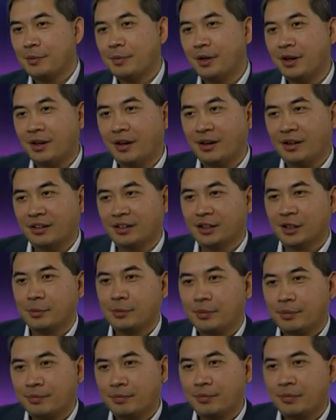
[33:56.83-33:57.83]
uh, a little
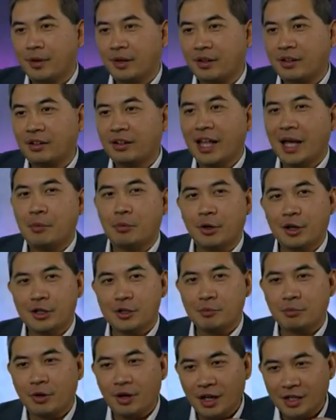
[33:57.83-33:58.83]
a collaboration
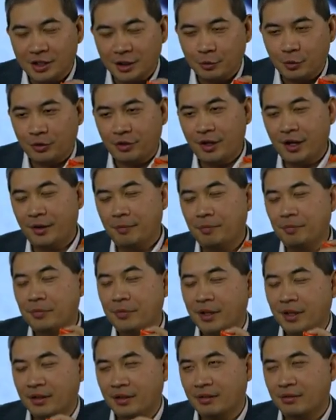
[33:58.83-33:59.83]
project with them
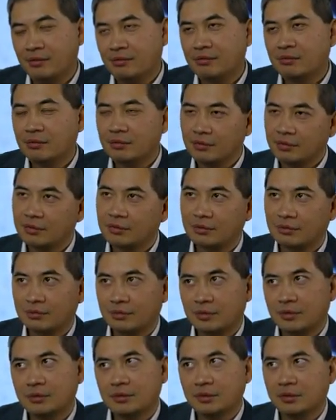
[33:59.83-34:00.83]
in
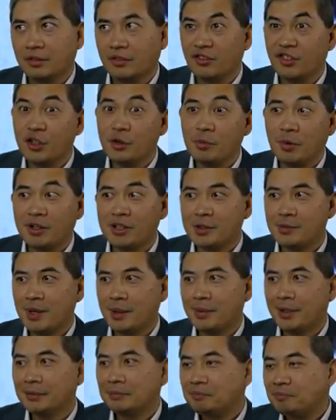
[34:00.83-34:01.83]
a few months,
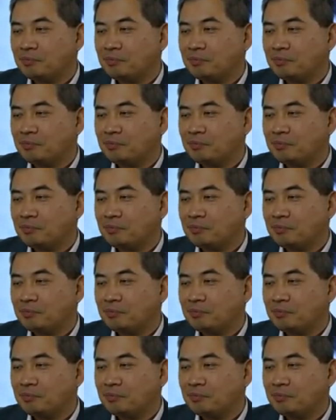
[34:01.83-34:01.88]
maybe.